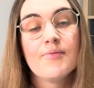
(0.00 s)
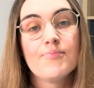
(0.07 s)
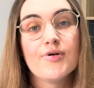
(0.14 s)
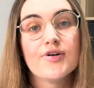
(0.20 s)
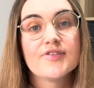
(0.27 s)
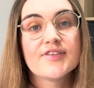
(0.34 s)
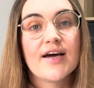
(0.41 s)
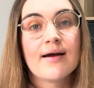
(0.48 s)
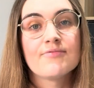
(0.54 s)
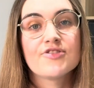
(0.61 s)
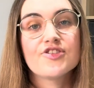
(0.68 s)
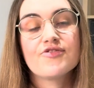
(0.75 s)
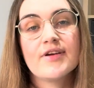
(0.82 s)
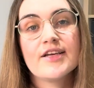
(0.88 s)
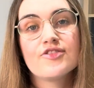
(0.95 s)
but I'm
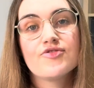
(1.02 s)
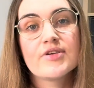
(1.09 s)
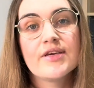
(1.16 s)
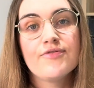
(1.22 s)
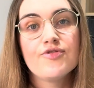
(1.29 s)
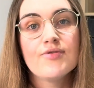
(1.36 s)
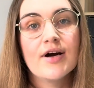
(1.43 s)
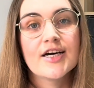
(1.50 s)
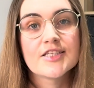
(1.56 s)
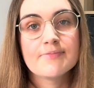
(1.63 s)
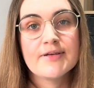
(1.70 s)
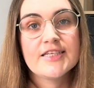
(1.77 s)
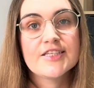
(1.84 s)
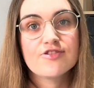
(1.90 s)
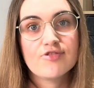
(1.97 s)
just trying to give you as
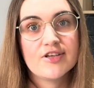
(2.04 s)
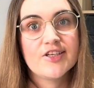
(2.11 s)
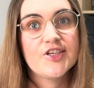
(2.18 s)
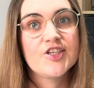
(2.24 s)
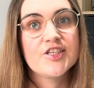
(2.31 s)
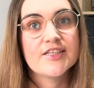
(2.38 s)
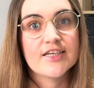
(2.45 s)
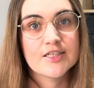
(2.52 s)
many strategies